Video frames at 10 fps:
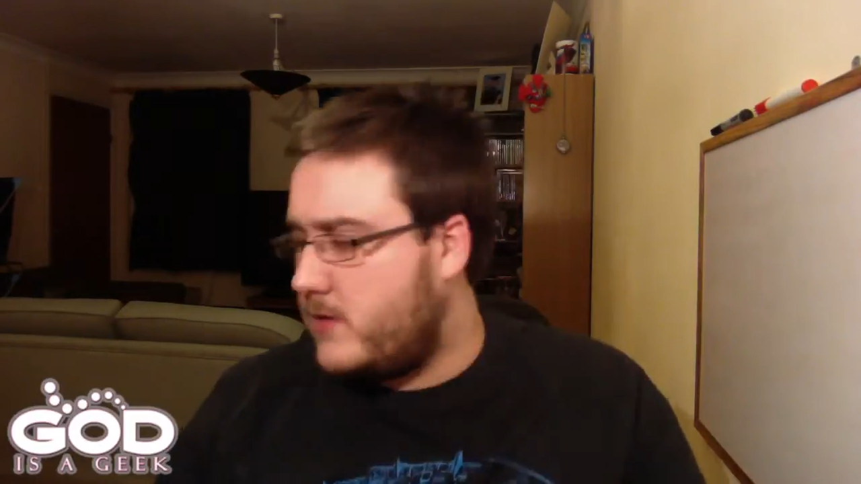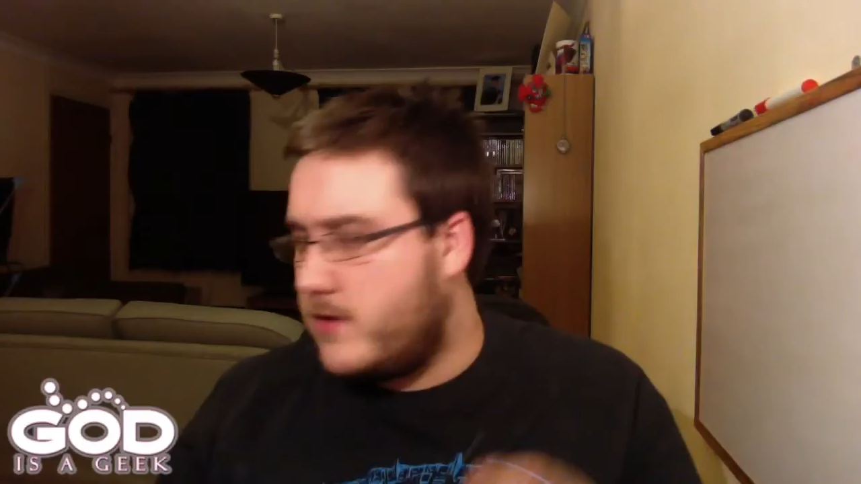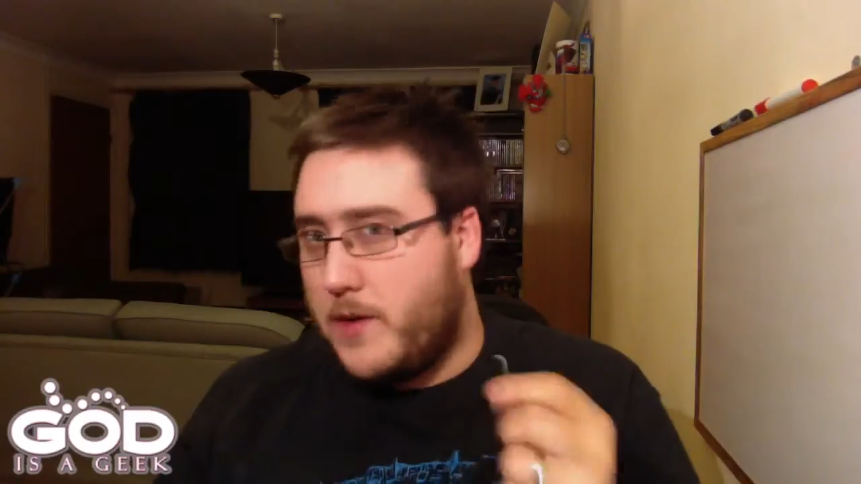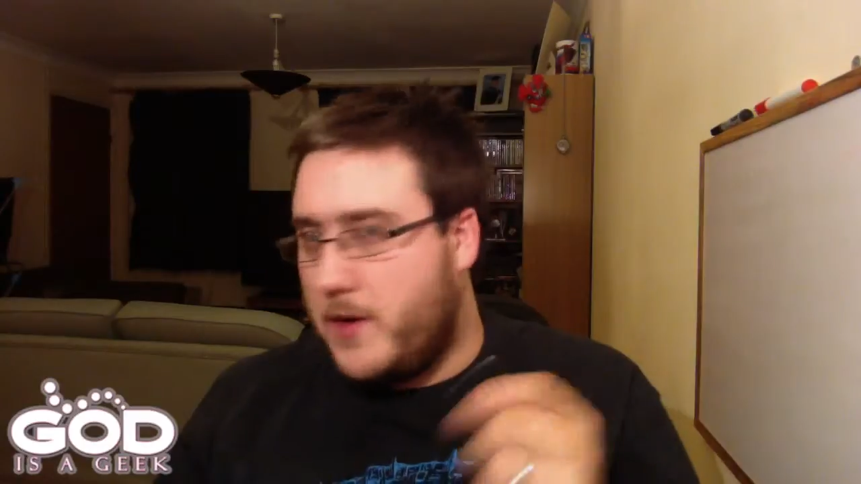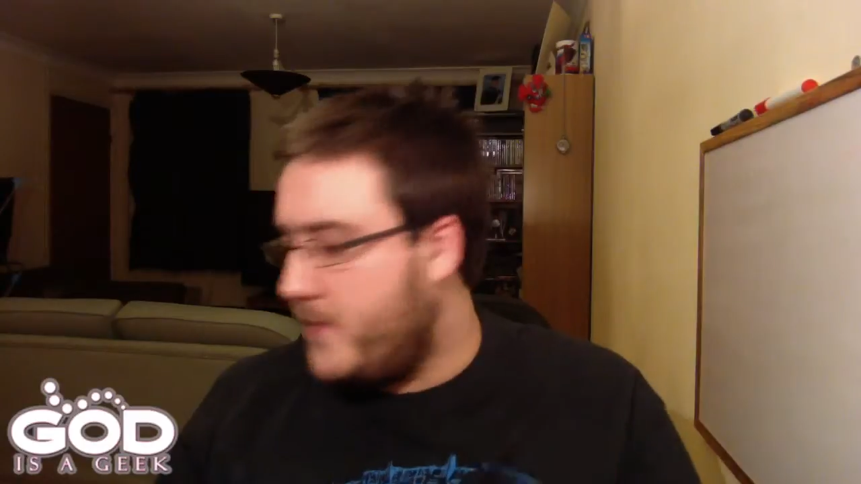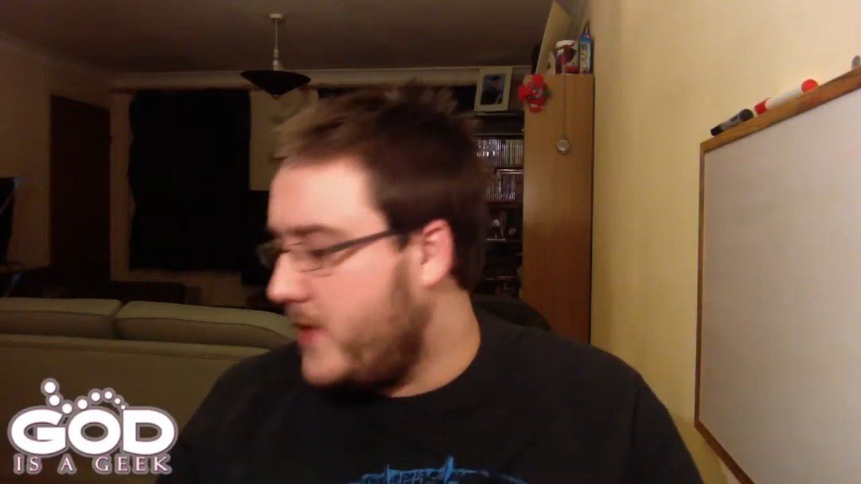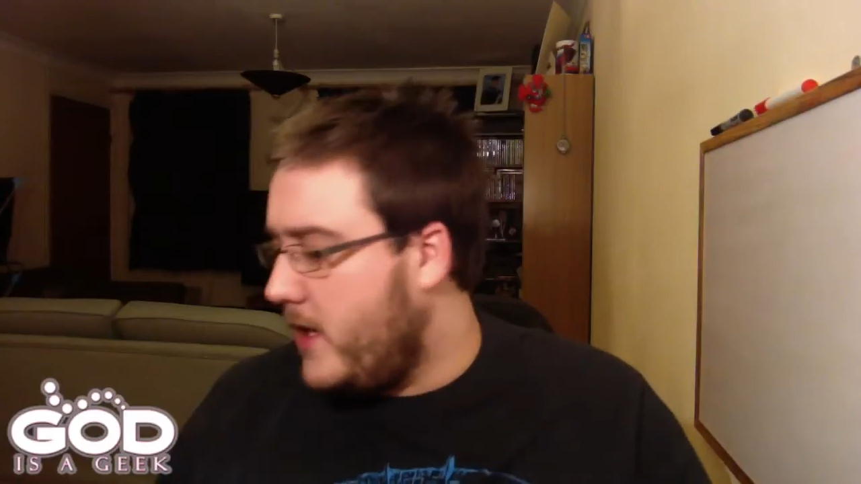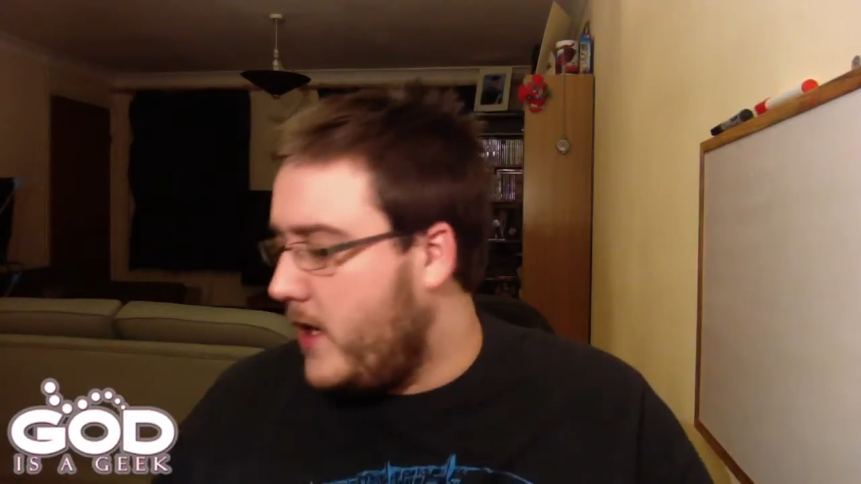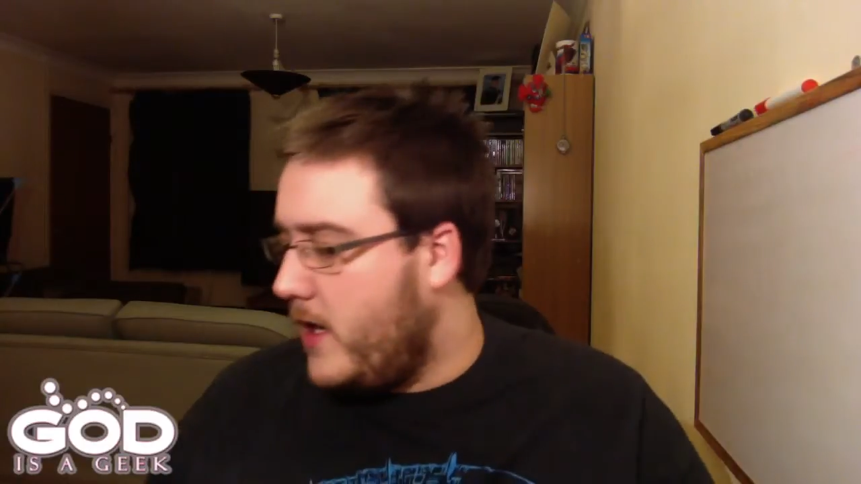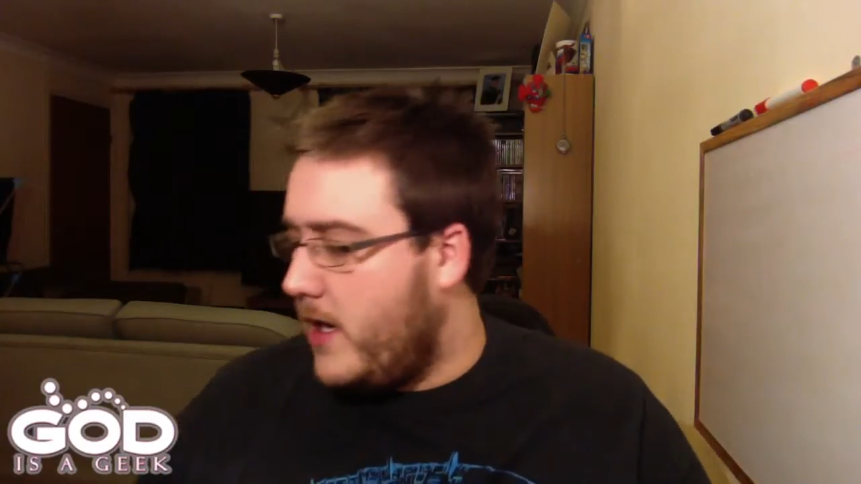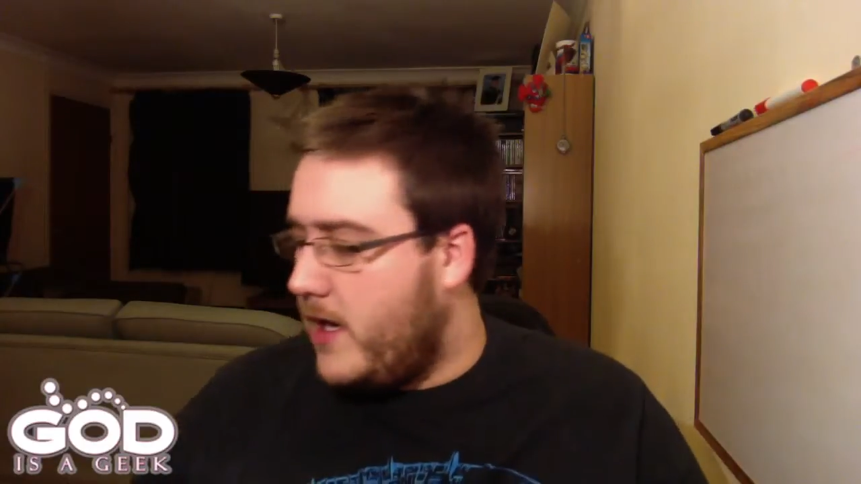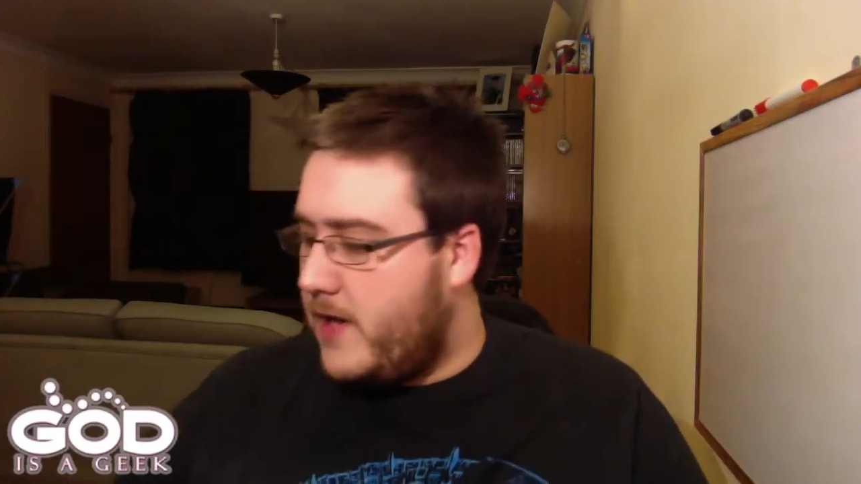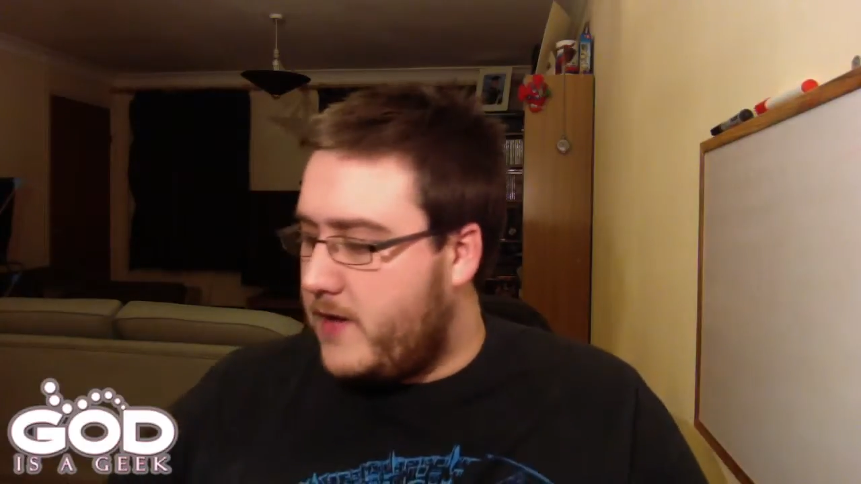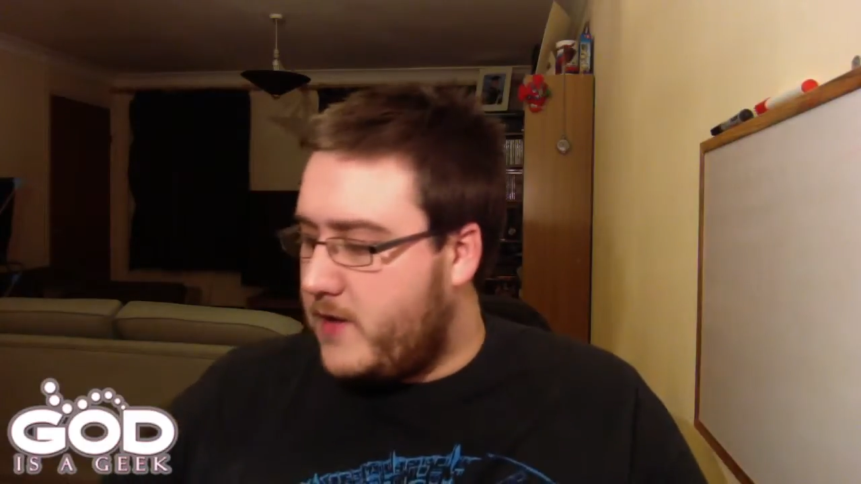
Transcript: Don't know.